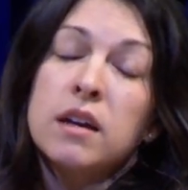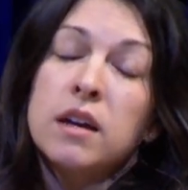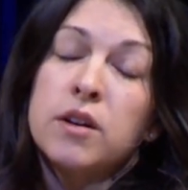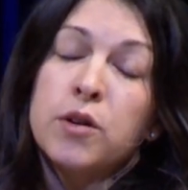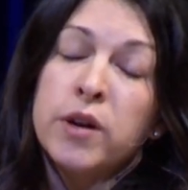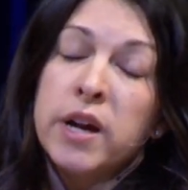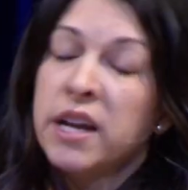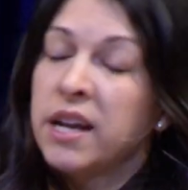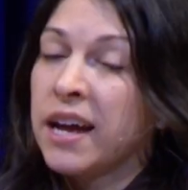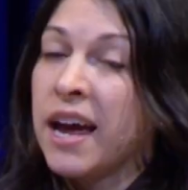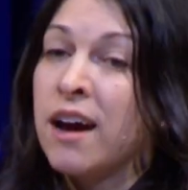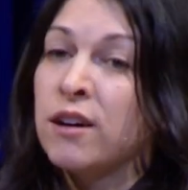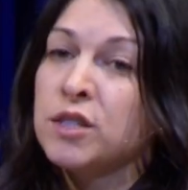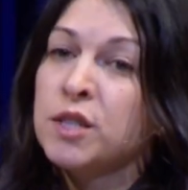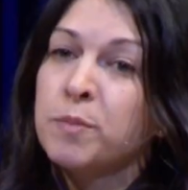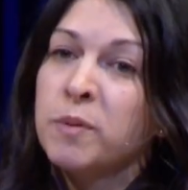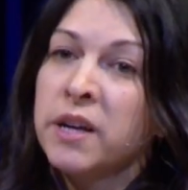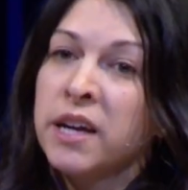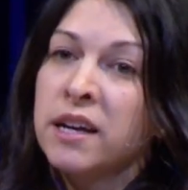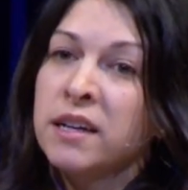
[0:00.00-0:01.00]
creating
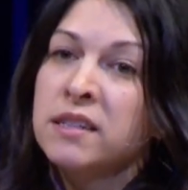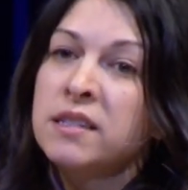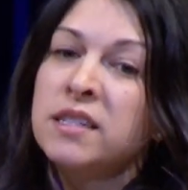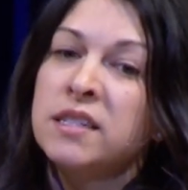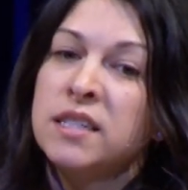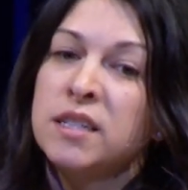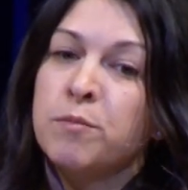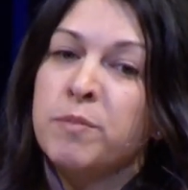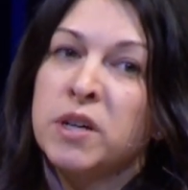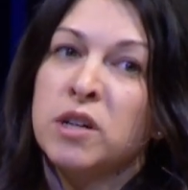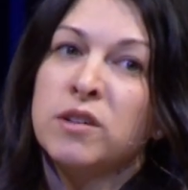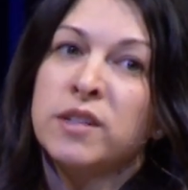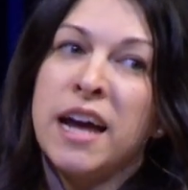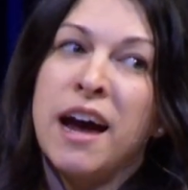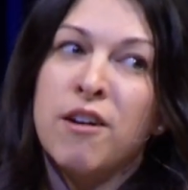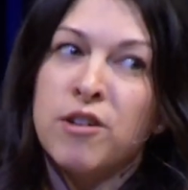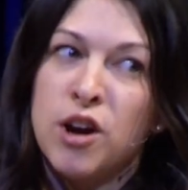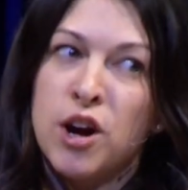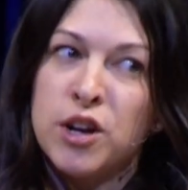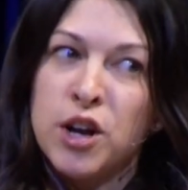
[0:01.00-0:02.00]
house plans to build
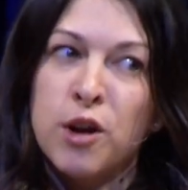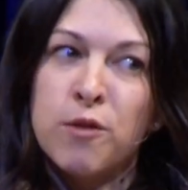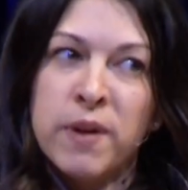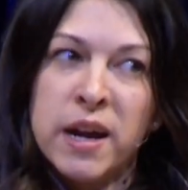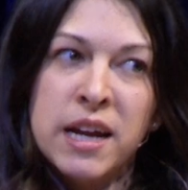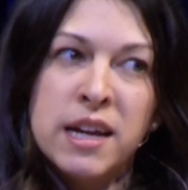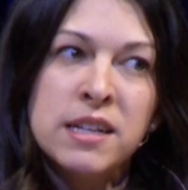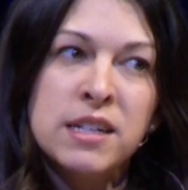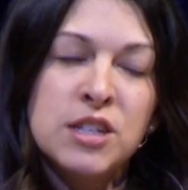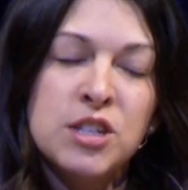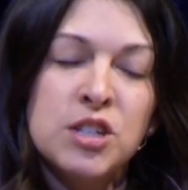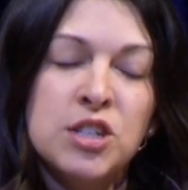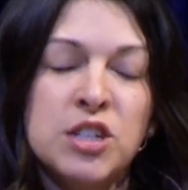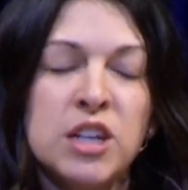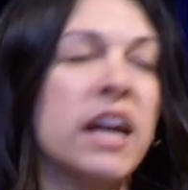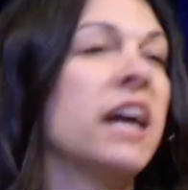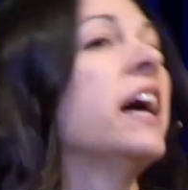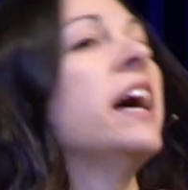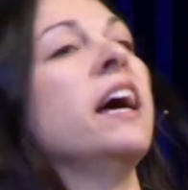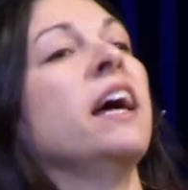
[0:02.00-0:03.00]
out on our ranch.
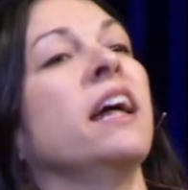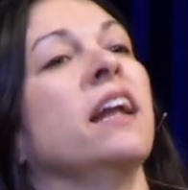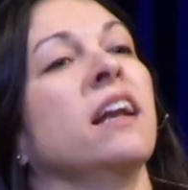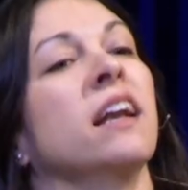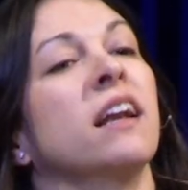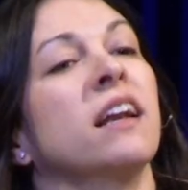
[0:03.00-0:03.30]
And